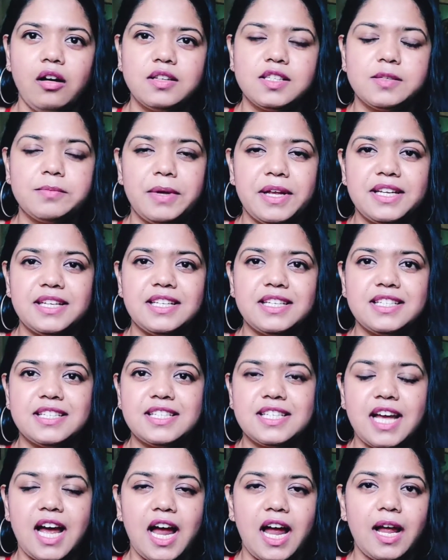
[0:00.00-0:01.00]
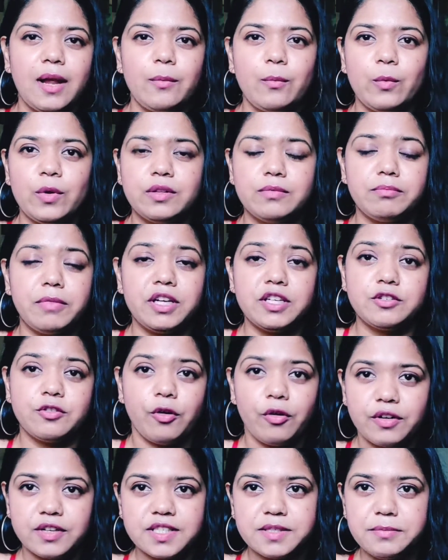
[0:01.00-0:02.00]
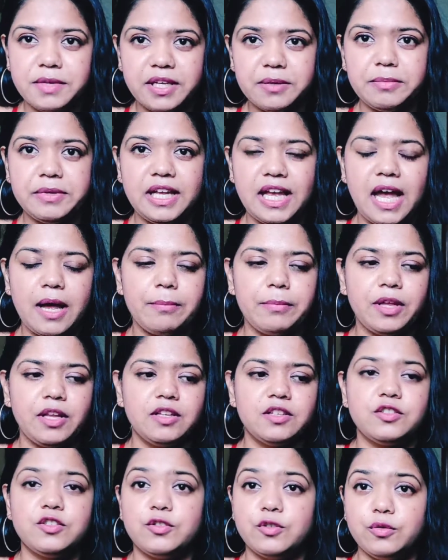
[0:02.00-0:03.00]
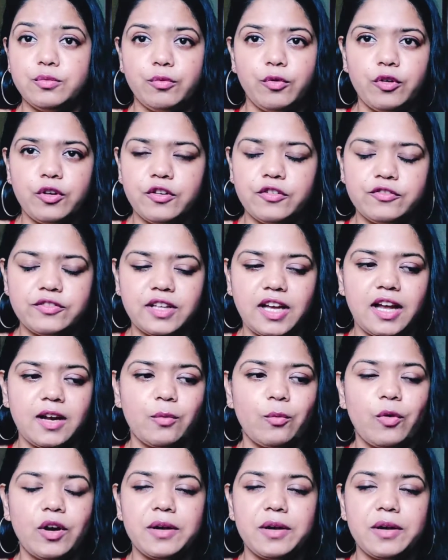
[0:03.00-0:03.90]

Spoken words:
spending time with my dogs make me happy, to do more of that.